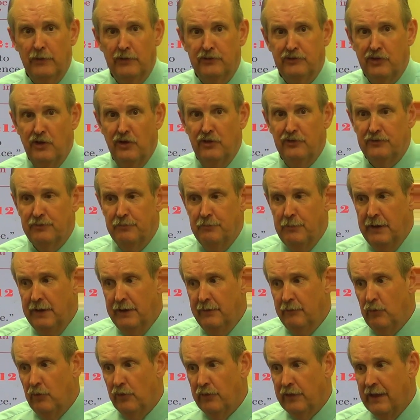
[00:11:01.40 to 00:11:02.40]
in the church,
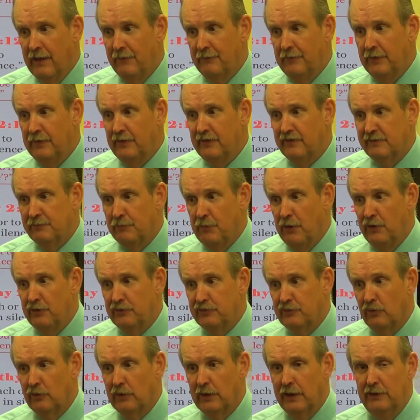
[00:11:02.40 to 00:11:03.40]
men were given the
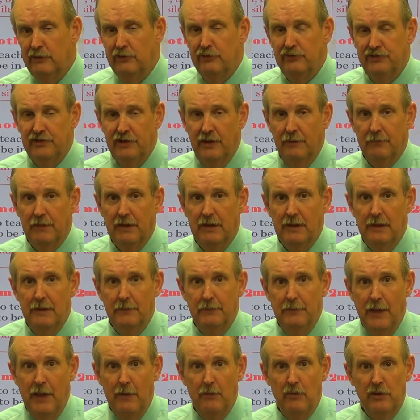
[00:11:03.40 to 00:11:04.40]
spiritual leadership.
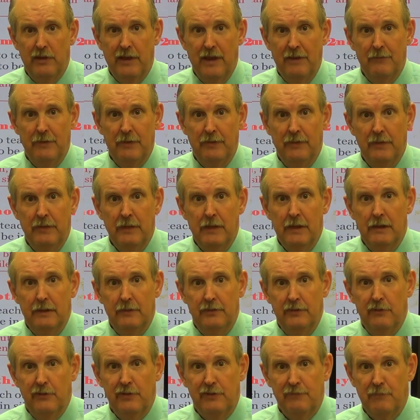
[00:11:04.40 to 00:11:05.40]
They were given
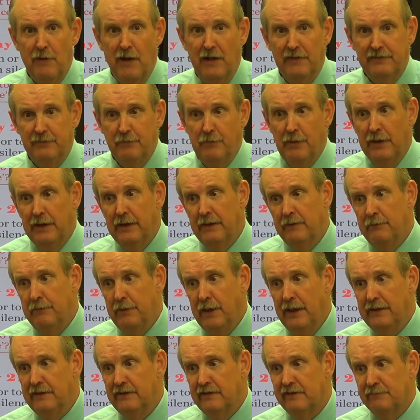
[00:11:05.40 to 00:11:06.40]
the responsibility of
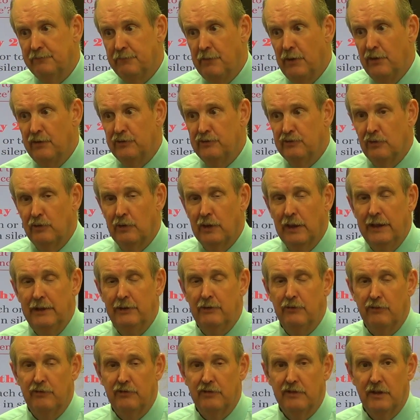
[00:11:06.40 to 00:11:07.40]
being the spiritual
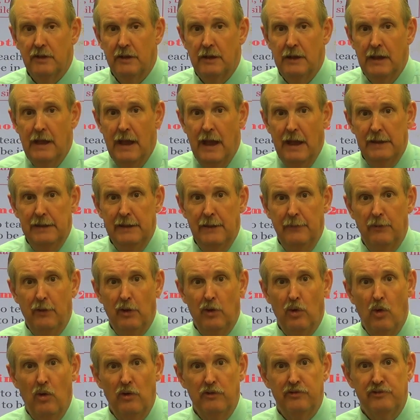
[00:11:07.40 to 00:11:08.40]
leaders and in the
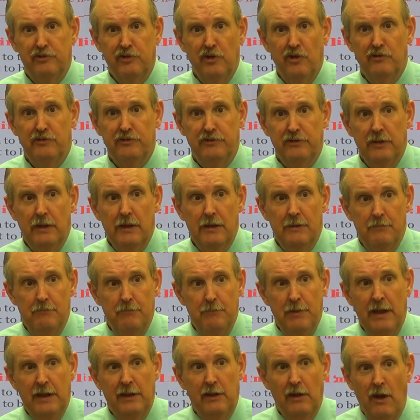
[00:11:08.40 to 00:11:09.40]
Lord's church,
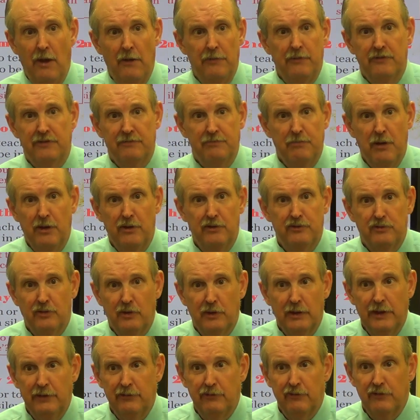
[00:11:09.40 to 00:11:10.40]
men are the
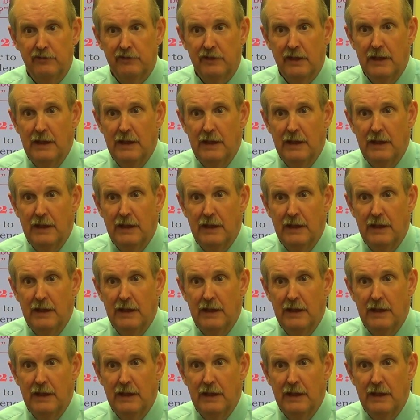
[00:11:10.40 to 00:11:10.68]
spiritual leaders.